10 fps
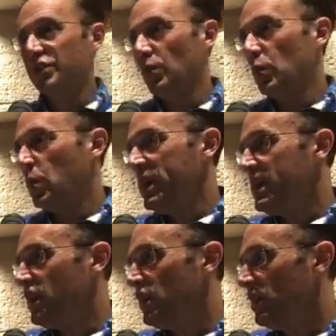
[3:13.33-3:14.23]
the
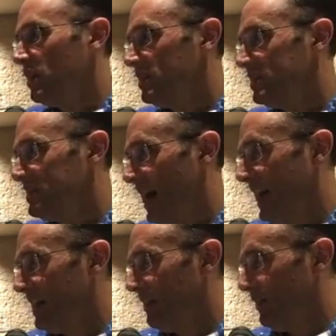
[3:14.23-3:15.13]
weaker
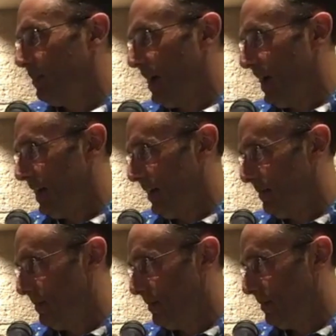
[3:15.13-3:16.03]
side of the body.
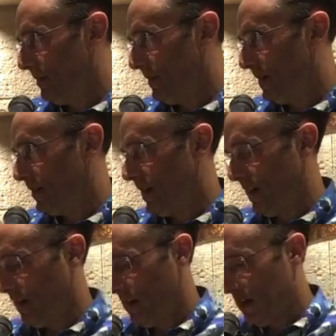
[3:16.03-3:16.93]

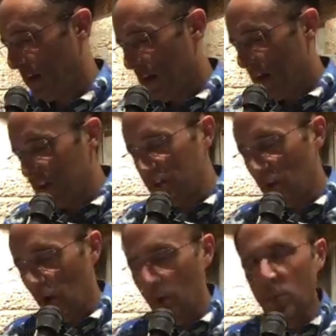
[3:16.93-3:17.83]
Okay?
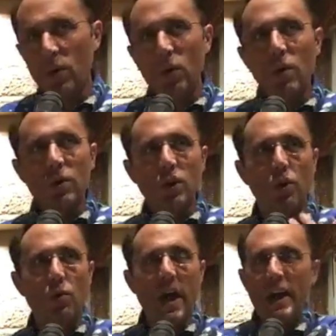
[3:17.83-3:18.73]
So
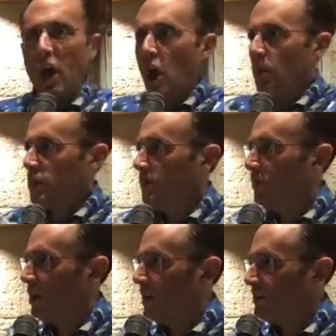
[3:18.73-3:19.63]
your right arm, when you
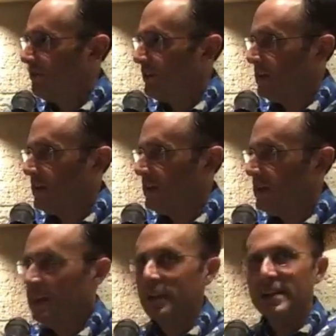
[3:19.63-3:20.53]
put on
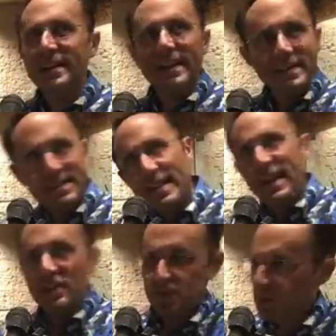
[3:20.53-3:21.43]
tefillin, is
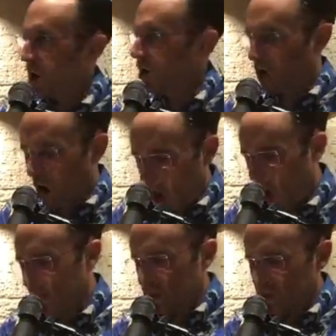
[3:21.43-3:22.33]
the stronger arm, and